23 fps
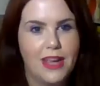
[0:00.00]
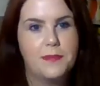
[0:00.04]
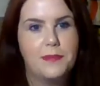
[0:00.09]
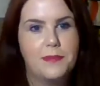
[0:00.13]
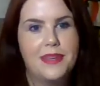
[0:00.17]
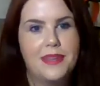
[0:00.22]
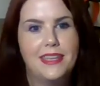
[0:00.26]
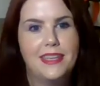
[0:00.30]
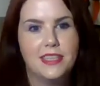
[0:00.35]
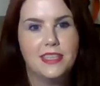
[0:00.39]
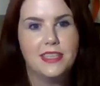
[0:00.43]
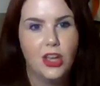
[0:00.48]
red
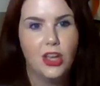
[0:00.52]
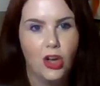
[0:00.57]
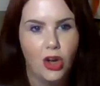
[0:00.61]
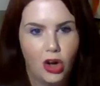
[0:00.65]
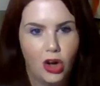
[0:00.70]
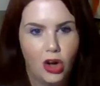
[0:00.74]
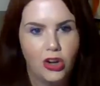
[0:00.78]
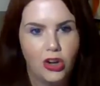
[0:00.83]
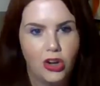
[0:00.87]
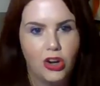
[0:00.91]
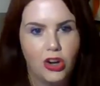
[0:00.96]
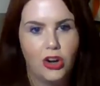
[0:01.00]
meat,
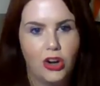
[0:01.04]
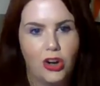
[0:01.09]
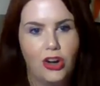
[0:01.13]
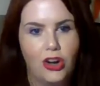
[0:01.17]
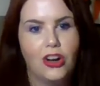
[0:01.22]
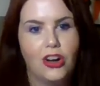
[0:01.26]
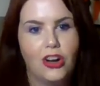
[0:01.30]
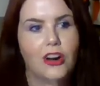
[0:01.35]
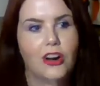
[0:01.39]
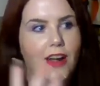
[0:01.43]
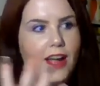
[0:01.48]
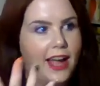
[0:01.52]

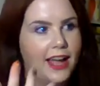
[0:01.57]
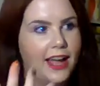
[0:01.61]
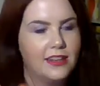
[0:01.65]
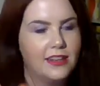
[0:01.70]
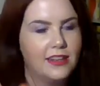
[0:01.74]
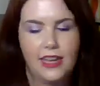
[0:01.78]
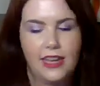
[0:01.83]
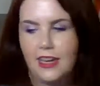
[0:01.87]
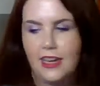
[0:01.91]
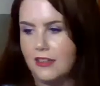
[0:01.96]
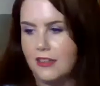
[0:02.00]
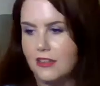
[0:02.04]
hunger,
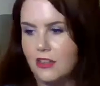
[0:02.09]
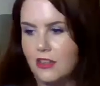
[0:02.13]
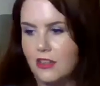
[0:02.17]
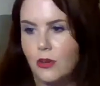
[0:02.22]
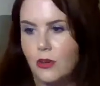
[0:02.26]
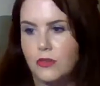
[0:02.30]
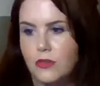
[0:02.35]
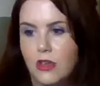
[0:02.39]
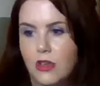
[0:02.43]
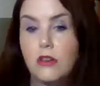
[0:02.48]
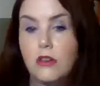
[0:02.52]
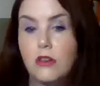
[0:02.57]
and then
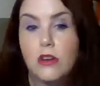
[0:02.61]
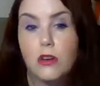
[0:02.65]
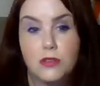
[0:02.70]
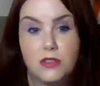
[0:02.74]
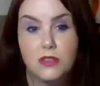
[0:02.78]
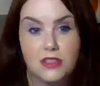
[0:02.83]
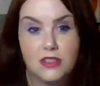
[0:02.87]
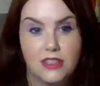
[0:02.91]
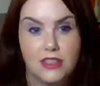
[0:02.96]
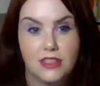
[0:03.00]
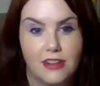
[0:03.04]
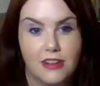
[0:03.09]

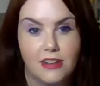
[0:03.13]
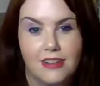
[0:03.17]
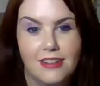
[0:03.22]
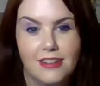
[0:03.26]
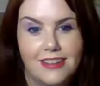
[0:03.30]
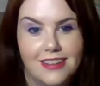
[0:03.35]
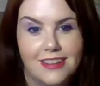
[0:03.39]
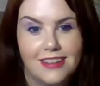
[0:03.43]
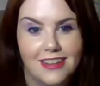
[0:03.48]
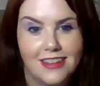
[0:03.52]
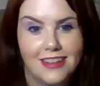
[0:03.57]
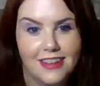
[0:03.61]
Ghost is here.
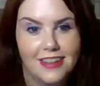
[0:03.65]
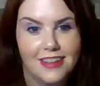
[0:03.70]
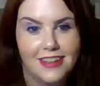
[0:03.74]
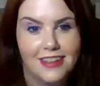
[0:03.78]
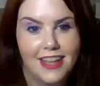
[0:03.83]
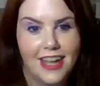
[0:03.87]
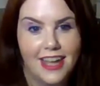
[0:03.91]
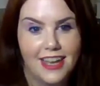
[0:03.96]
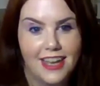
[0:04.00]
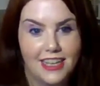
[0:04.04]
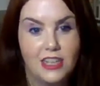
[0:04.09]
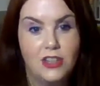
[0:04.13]

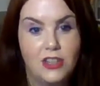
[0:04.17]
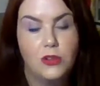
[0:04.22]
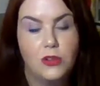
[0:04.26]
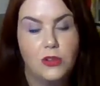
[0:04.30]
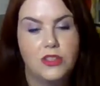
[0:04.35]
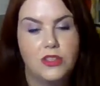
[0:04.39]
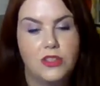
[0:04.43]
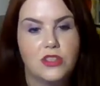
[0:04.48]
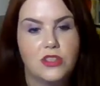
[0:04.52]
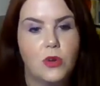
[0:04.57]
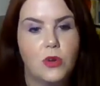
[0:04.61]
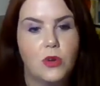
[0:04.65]
And he
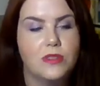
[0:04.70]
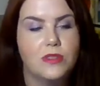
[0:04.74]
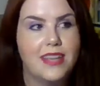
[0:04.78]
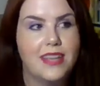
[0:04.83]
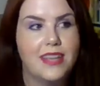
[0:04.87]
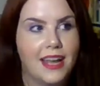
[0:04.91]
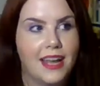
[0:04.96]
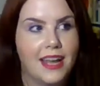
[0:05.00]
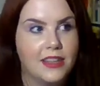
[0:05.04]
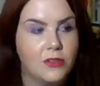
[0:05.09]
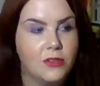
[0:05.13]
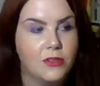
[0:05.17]
knows it's Ghost.
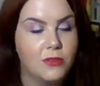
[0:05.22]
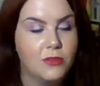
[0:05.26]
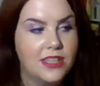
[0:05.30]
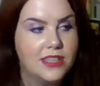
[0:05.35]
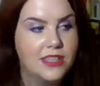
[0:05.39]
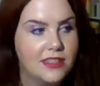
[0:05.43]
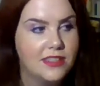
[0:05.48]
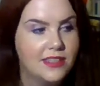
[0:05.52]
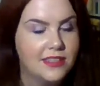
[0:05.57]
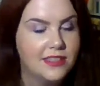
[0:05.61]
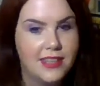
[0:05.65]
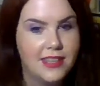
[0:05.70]
And the
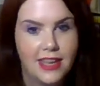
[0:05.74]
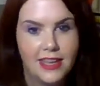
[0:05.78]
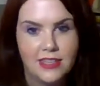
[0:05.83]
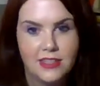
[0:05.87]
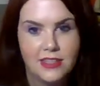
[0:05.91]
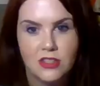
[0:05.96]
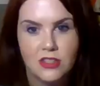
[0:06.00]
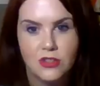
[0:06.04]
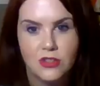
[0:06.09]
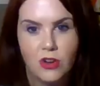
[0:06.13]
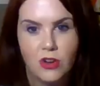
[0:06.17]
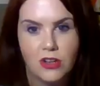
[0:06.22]
reason I say
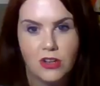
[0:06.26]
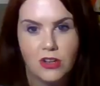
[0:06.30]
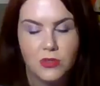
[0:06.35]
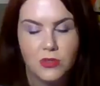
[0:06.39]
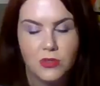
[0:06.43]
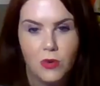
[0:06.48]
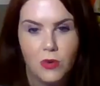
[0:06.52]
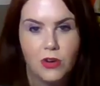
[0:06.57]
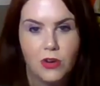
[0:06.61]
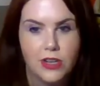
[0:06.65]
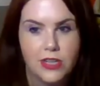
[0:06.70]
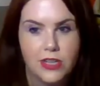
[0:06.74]
he's the
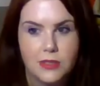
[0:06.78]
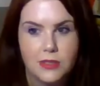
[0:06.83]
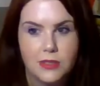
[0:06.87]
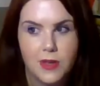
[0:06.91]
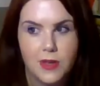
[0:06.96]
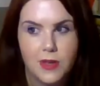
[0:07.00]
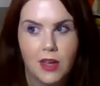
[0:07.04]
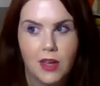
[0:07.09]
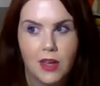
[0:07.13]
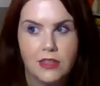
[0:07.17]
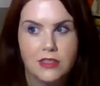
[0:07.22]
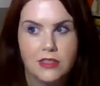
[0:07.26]
strongest warg is
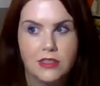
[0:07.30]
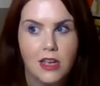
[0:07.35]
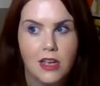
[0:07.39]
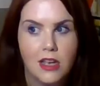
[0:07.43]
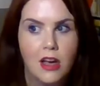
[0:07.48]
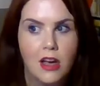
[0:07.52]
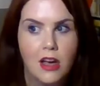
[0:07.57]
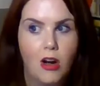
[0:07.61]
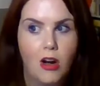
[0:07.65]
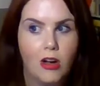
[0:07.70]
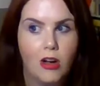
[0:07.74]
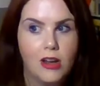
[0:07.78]
because,
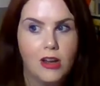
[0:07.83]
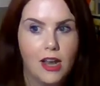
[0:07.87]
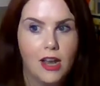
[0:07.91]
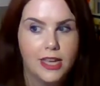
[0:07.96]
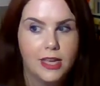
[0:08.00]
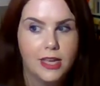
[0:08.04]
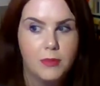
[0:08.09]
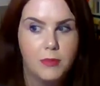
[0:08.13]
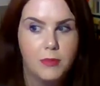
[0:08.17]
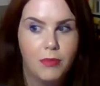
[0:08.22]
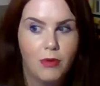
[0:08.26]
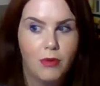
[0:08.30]

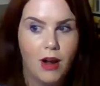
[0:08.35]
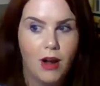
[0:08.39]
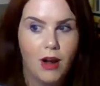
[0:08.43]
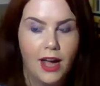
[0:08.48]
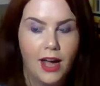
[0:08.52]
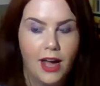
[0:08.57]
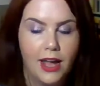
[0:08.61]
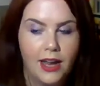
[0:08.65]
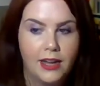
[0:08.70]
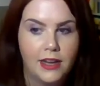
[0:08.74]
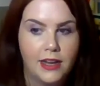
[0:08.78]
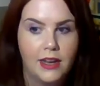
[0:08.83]
unlike
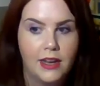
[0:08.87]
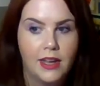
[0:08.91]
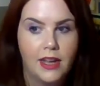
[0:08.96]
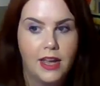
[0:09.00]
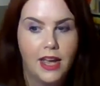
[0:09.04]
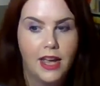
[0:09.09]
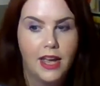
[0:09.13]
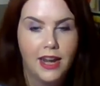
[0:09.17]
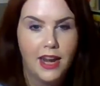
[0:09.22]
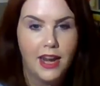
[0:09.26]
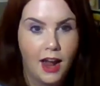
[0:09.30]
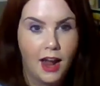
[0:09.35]
Bran
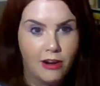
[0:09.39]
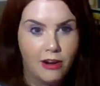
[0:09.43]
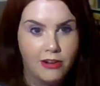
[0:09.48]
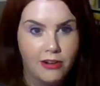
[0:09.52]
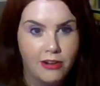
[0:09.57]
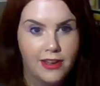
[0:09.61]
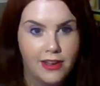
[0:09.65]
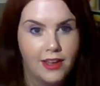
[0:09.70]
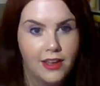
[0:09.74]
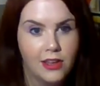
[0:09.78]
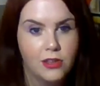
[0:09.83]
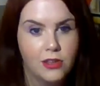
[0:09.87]
and
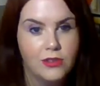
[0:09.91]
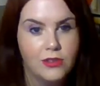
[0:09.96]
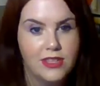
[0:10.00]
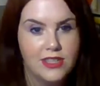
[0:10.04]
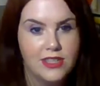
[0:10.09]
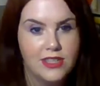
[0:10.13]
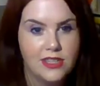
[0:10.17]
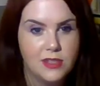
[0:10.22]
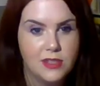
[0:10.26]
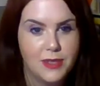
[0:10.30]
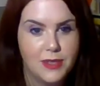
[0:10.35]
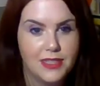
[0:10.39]
Arya, who
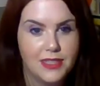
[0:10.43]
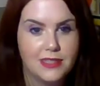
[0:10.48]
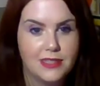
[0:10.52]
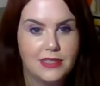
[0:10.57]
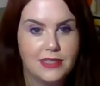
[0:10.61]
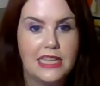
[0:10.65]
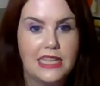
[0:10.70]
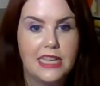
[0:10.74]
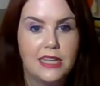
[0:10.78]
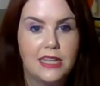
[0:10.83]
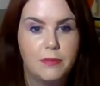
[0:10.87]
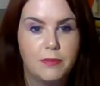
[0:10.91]
need to be
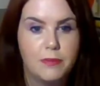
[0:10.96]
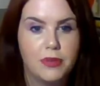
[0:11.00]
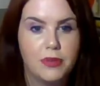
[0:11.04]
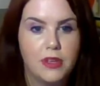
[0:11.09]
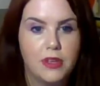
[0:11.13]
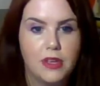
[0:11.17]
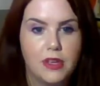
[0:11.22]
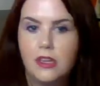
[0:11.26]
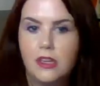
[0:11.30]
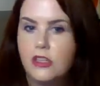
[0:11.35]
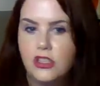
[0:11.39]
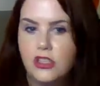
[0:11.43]
asleep,
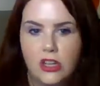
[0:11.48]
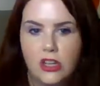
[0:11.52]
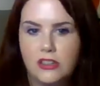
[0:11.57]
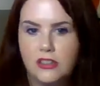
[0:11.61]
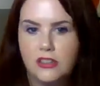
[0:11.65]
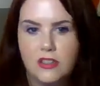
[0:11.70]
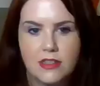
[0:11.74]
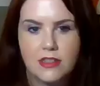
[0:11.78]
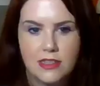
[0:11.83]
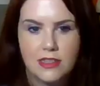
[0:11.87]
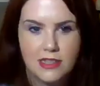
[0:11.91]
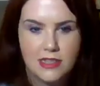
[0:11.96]

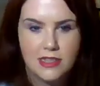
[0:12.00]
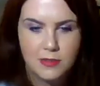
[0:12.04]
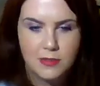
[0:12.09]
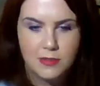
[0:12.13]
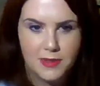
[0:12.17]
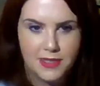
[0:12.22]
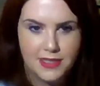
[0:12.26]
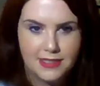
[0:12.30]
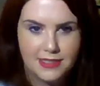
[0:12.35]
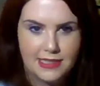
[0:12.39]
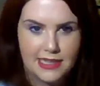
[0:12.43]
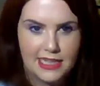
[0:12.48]
John doesn't need to
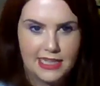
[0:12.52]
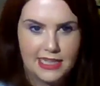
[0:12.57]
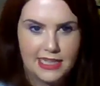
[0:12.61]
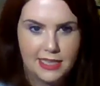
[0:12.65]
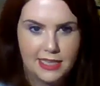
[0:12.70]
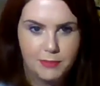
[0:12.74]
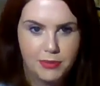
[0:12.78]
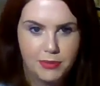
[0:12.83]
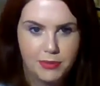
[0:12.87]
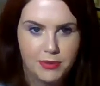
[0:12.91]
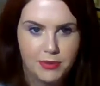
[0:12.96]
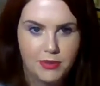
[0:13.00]
be
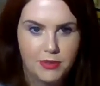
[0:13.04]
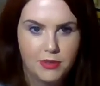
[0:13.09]
asleep